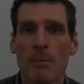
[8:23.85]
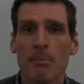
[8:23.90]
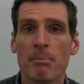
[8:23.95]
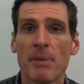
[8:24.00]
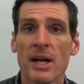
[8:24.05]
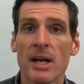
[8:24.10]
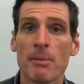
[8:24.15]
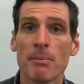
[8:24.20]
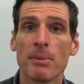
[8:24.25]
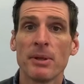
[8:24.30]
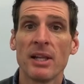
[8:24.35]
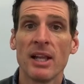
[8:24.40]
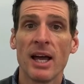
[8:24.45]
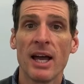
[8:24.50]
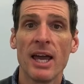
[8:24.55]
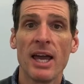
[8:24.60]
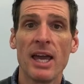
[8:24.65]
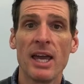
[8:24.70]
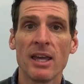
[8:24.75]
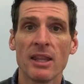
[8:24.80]
By
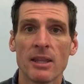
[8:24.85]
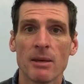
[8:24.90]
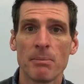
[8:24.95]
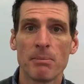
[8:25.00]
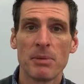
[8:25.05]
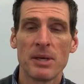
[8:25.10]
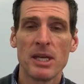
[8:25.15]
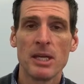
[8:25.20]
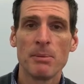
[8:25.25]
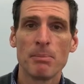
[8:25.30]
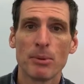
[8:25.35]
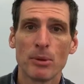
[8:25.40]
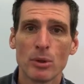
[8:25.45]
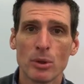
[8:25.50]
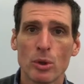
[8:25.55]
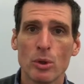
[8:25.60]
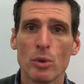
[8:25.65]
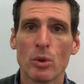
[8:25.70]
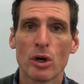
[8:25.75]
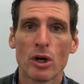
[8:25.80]
implying that people
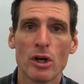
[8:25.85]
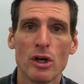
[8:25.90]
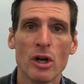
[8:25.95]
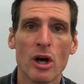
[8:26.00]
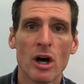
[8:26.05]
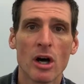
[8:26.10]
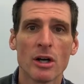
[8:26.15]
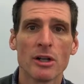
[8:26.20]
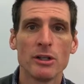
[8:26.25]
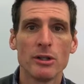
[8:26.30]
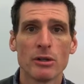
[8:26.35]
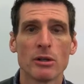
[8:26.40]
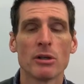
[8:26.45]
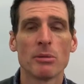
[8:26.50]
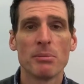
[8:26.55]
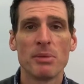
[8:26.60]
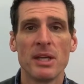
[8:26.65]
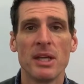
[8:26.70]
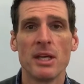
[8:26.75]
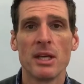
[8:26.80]
who are
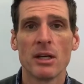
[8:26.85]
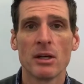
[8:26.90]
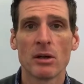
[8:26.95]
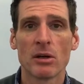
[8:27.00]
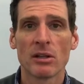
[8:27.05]
non-European